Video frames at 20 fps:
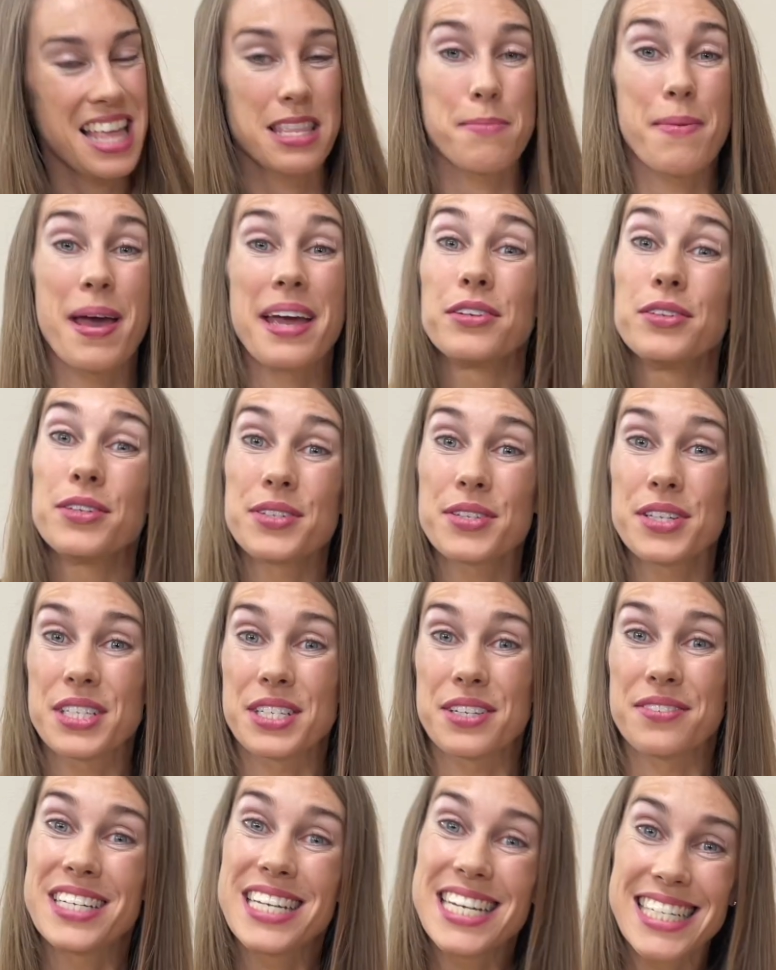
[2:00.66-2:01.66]
They make all sorts
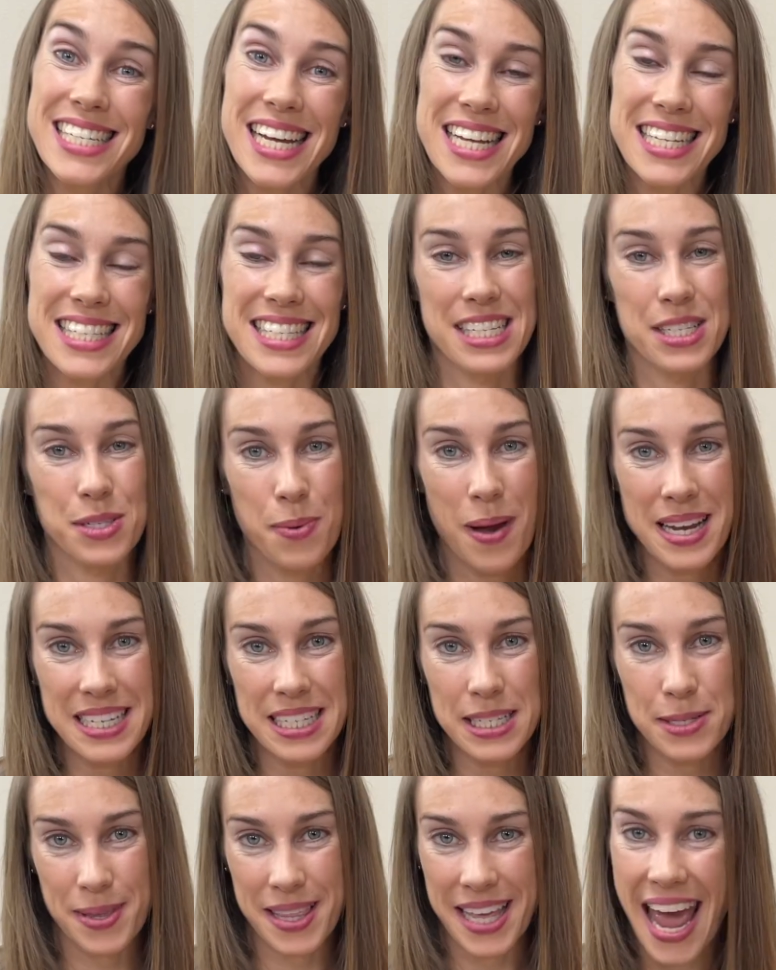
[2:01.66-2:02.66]
of t-shirts and
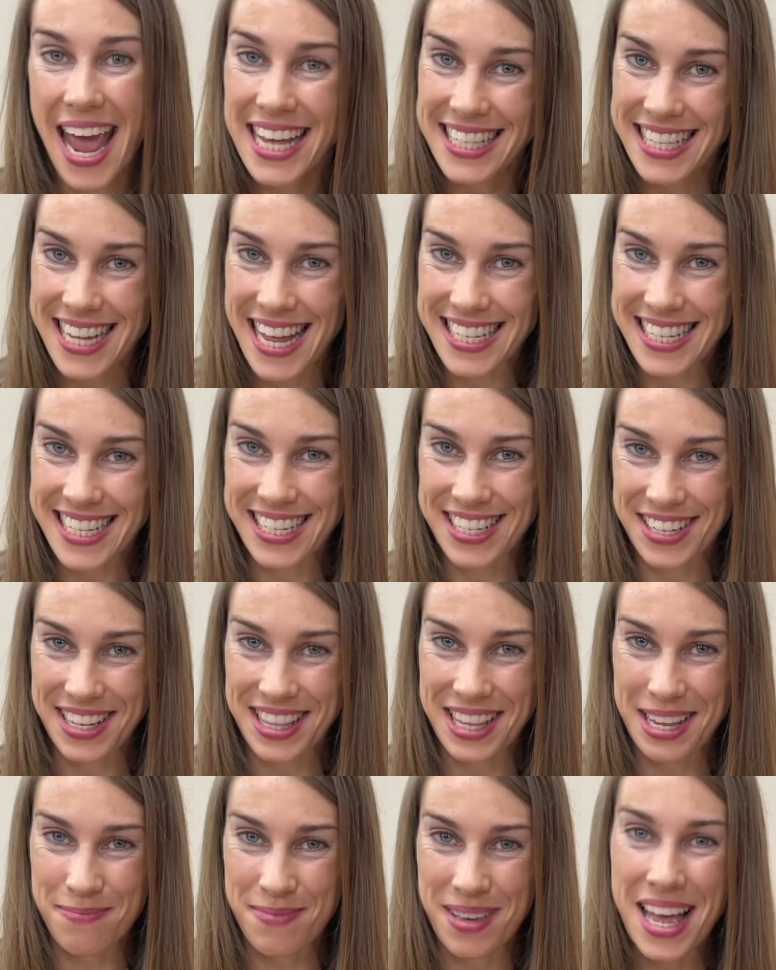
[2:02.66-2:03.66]
sweaters with cake slices on
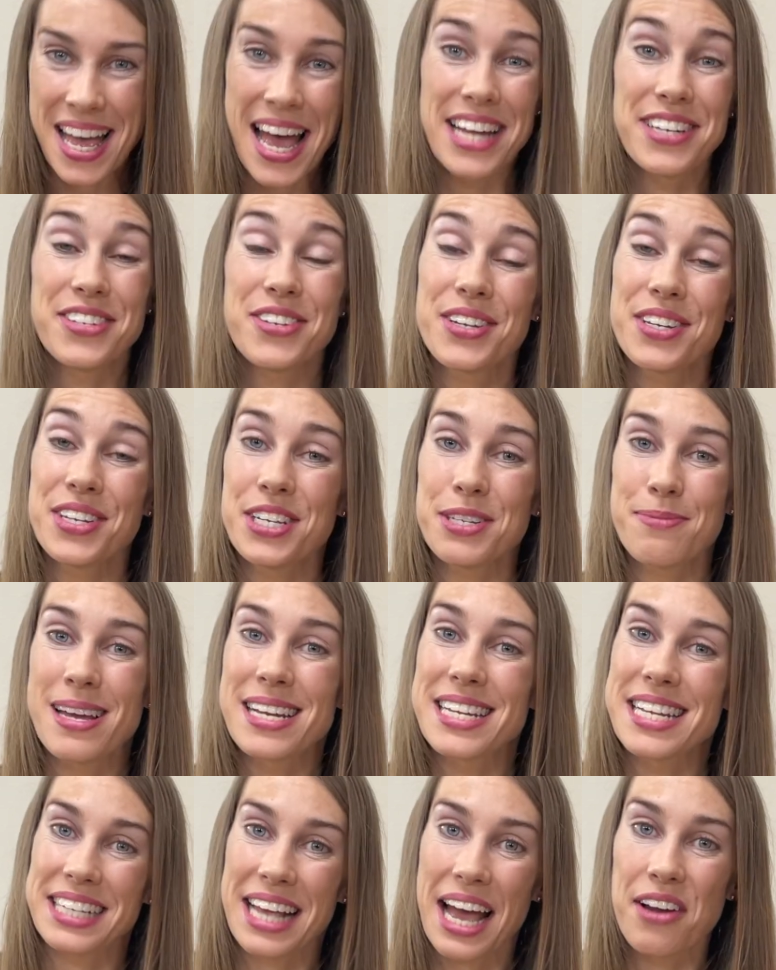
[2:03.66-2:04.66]
them, and you can use my
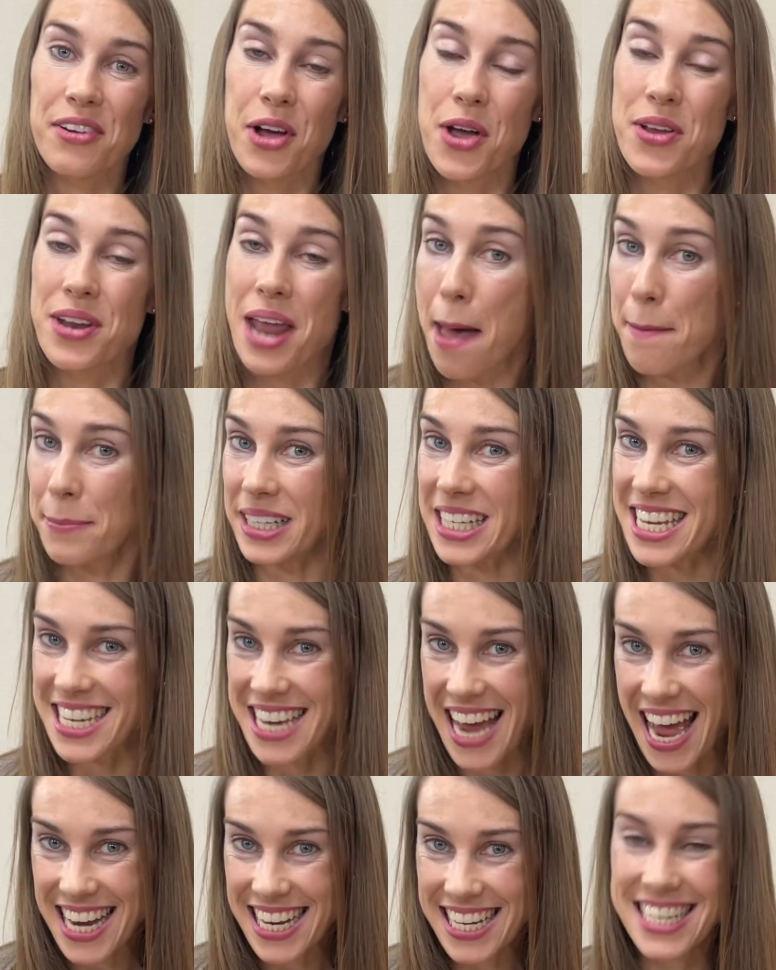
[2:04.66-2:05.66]
discount code
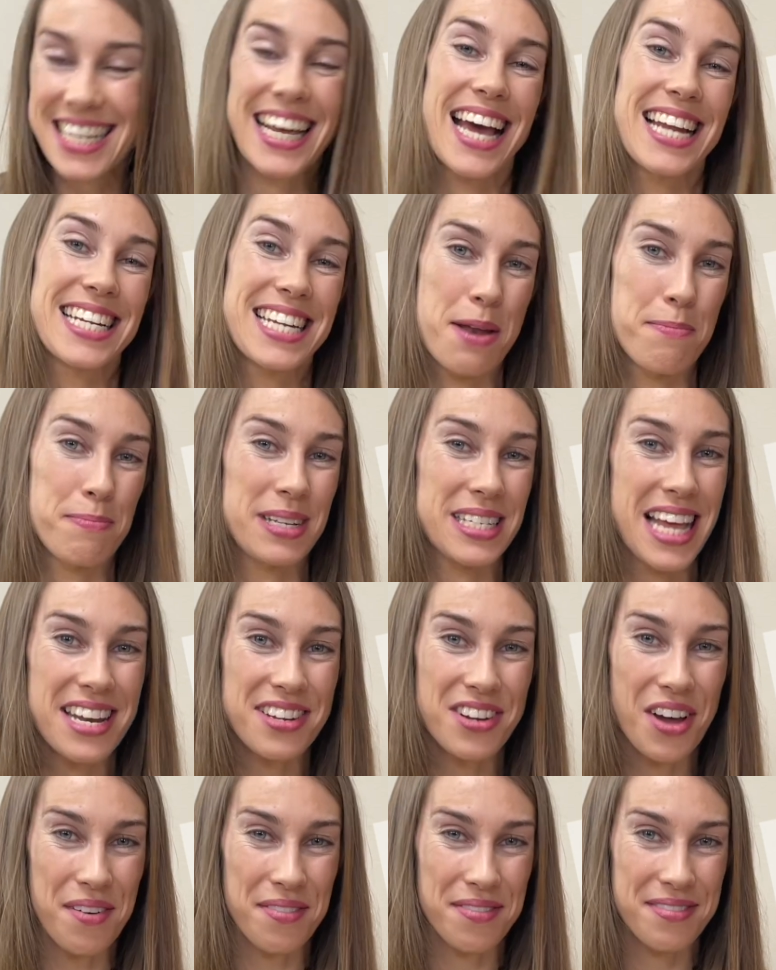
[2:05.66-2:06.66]
Emily10 to get
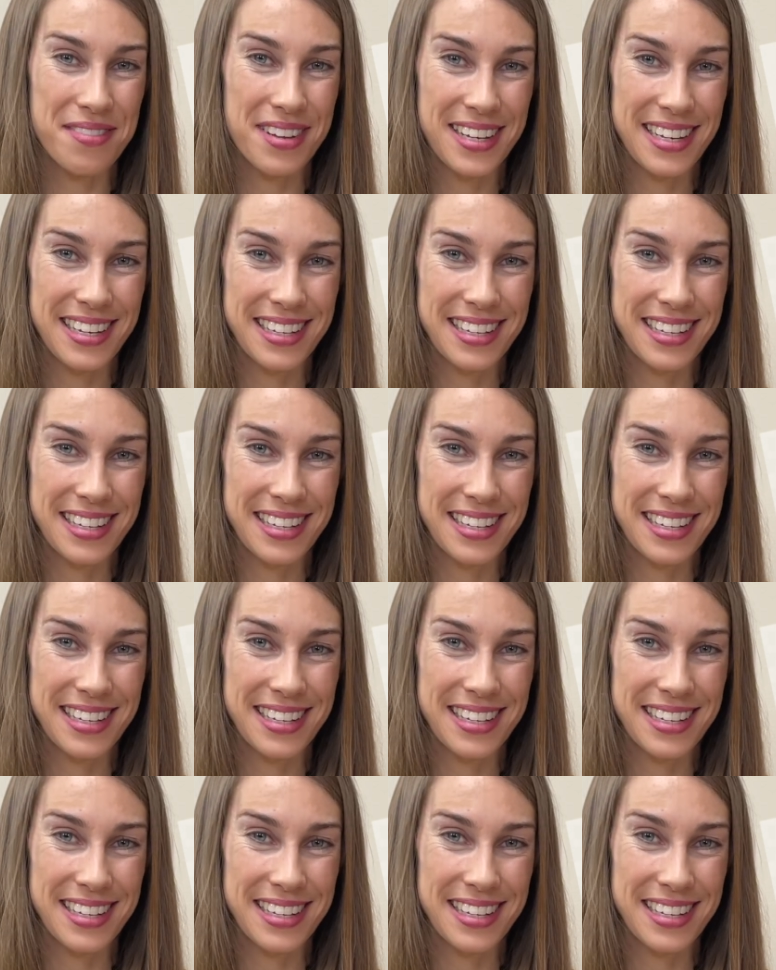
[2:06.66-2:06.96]
10% off.